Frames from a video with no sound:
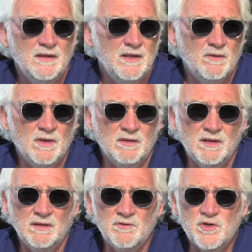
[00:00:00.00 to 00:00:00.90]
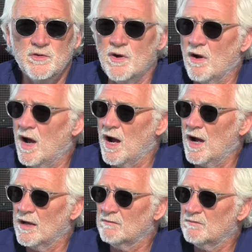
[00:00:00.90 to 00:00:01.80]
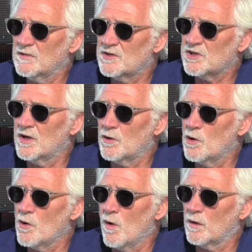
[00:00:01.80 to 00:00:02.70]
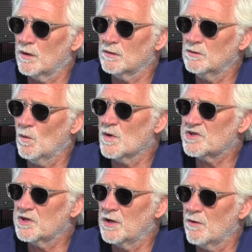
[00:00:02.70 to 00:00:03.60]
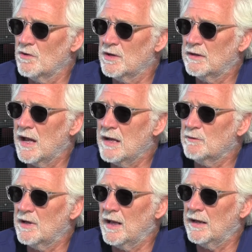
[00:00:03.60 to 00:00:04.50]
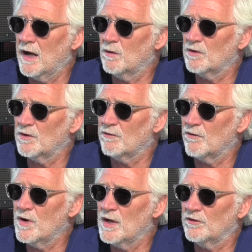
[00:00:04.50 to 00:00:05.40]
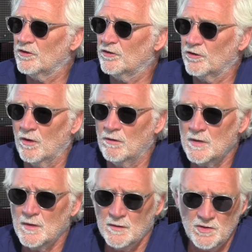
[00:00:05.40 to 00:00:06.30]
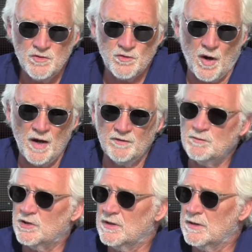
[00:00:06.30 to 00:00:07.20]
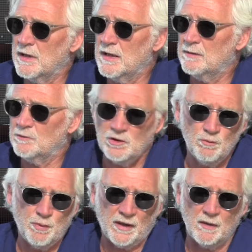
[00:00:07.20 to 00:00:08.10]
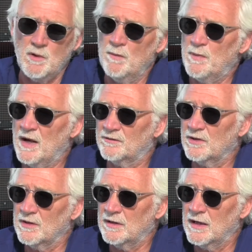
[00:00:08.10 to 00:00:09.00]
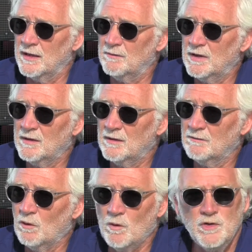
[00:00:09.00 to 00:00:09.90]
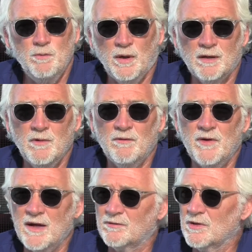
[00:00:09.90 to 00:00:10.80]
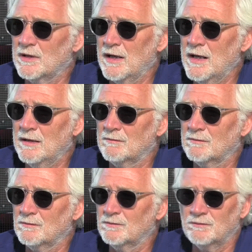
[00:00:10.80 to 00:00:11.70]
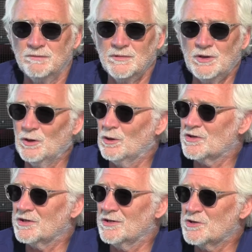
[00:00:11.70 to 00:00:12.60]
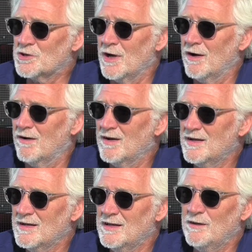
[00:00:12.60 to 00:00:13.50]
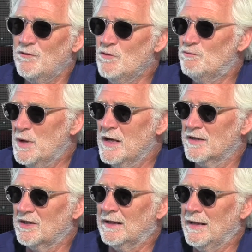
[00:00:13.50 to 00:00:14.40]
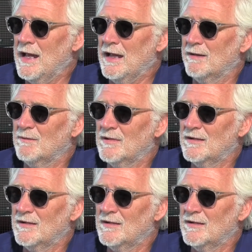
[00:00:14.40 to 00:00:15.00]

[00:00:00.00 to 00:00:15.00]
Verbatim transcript: you know, a, a junior high son or daughter who wants to go to the game and hang out with their friends. And so you drive them to the game, you pick them up after the game. But when you pick them up after the game, you're going to listen to the show. Mm -hmm. If you've been at the game,